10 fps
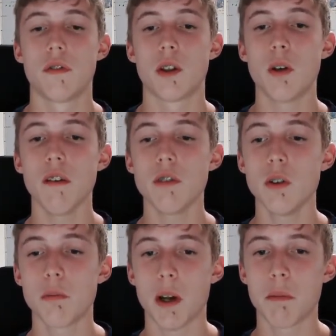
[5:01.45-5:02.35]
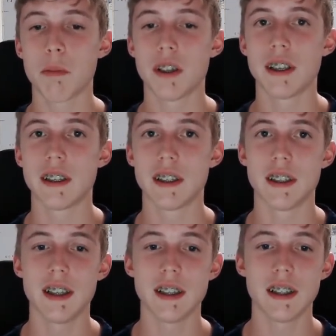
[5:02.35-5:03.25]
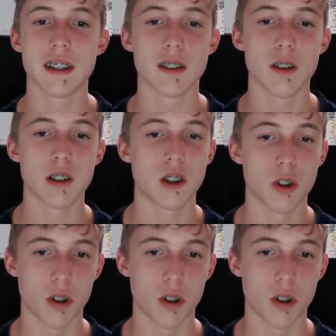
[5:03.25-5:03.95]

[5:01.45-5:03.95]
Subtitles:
Now you have to remember that this is not a draw,